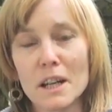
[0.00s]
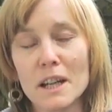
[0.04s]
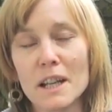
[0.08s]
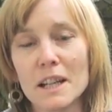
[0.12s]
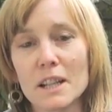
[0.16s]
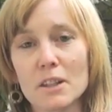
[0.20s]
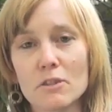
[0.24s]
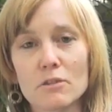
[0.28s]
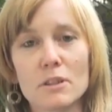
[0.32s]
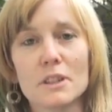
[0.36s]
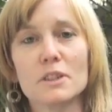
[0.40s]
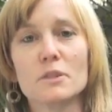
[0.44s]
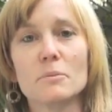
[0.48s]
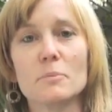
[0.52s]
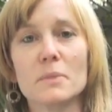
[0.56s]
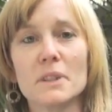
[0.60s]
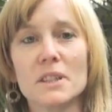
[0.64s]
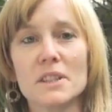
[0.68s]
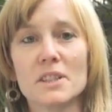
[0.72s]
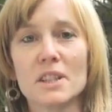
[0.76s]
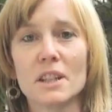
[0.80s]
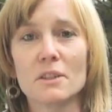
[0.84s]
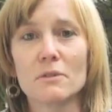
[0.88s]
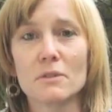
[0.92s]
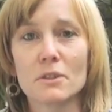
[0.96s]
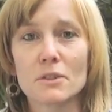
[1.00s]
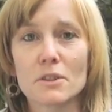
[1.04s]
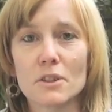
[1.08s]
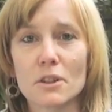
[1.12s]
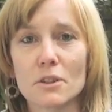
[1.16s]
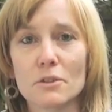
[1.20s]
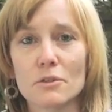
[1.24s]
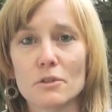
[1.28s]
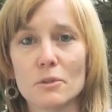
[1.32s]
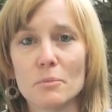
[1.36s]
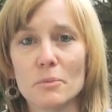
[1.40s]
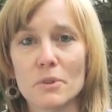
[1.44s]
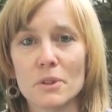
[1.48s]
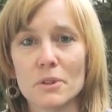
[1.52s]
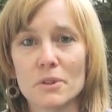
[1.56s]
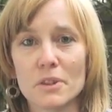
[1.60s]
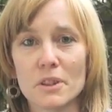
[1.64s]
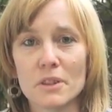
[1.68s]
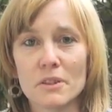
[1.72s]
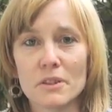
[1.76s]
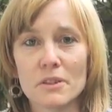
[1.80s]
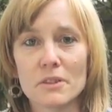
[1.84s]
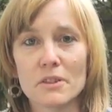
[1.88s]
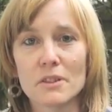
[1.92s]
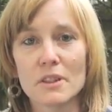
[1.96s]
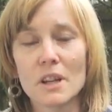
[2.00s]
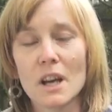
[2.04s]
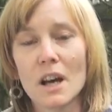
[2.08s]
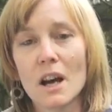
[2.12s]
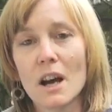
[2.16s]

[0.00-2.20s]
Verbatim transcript: incredibly generous contributors